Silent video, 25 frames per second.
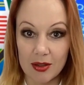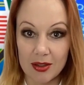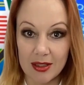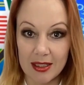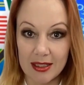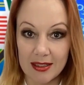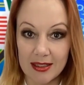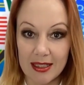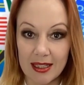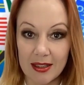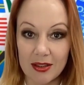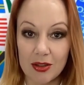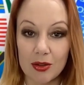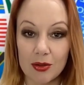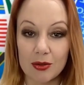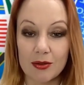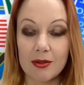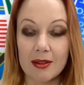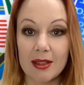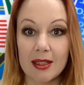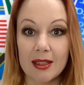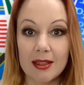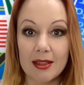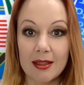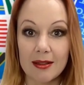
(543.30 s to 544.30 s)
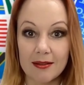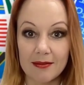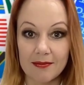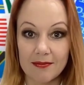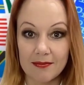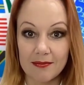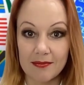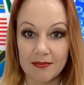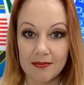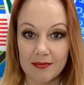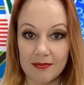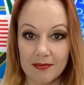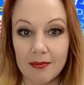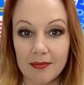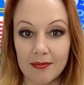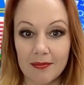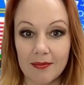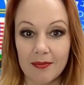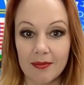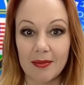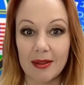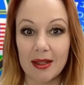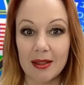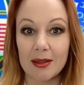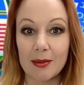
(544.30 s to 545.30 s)
is at your feet.
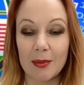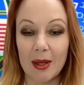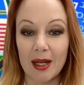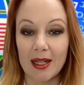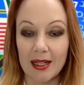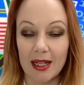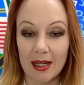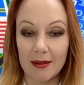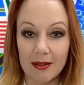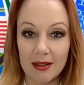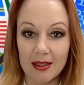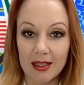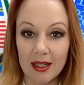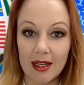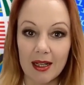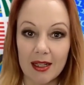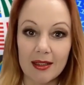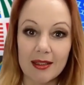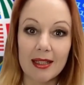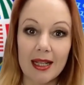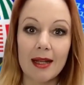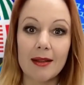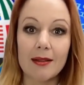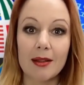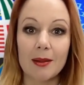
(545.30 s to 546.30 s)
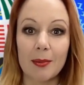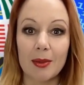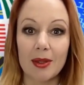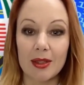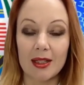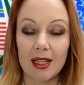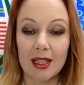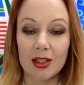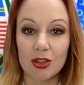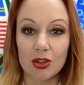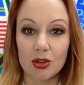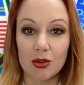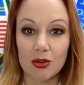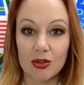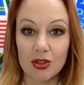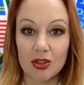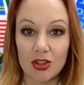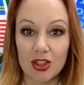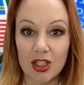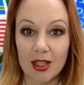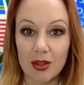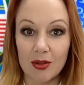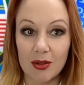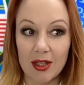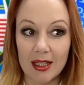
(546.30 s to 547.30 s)
The smart avatars have the potential to
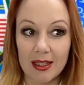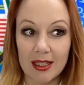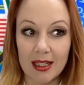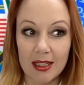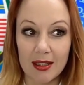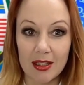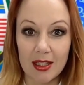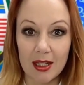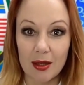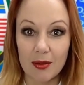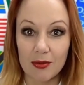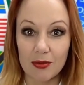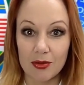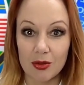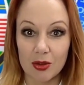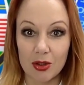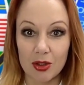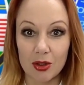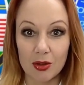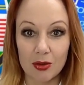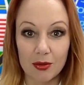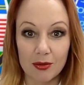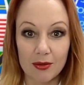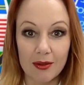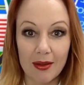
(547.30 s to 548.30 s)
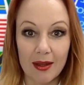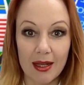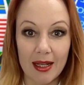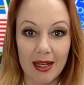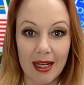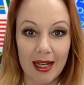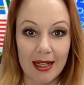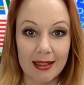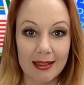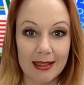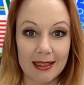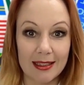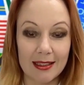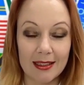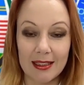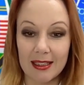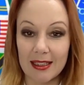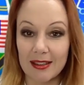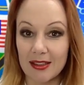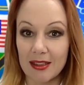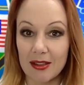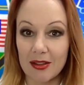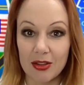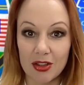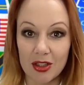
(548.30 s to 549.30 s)
generate income for you, and this
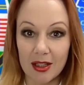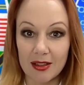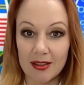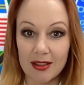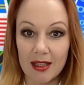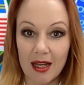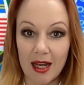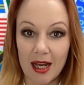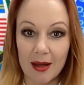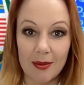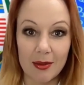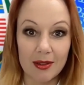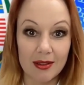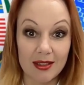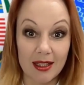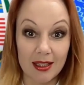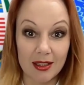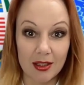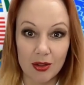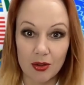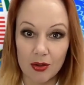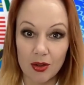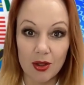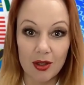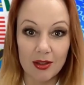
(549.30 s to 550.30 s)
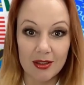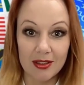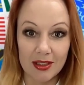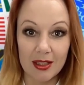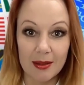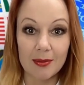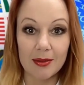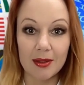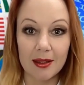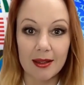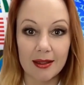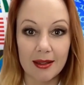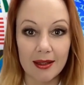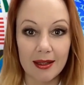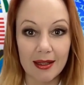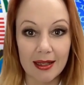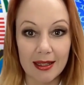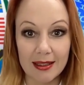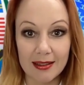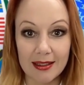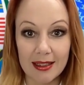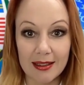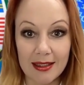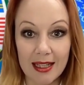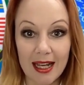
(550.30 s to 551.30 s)
isn't just a hypothetical concept,
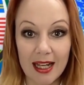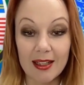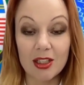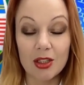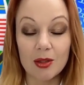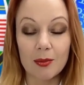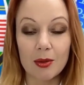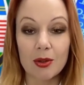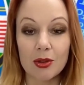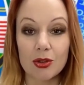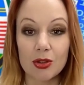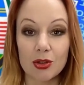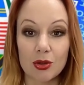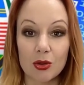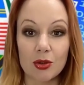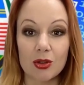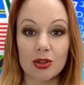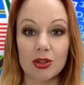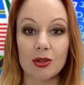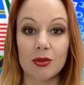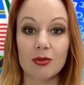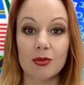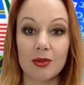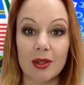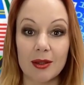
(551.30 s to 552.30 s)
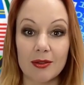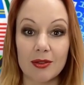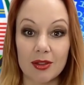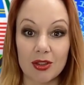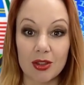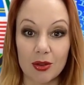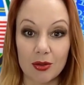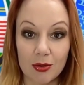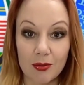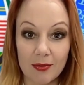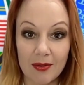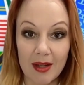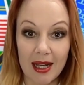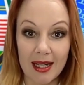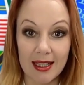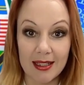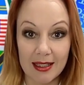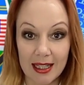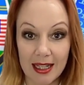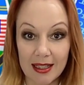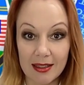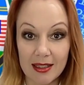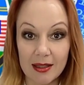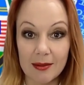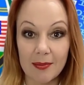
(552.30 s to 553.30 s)
it's a tangible source of revenue
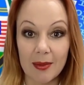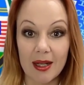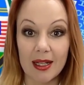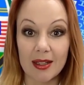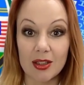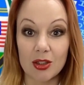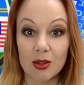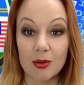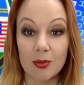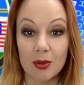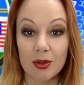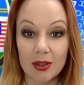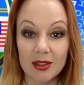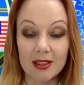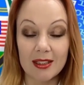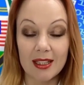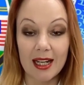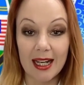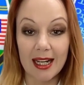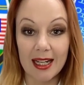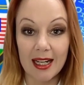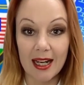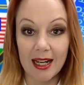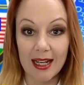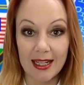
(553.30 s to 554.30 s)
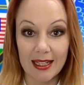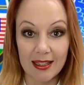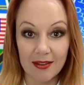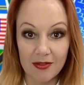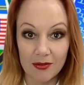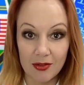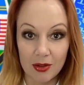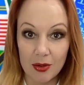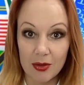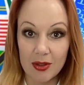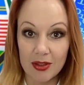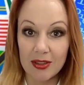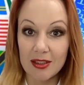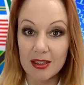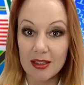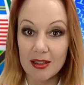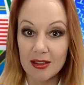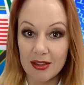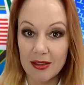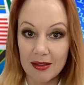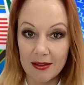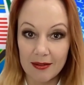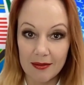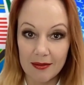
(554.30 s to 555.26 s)
validated by numerous AI influencers.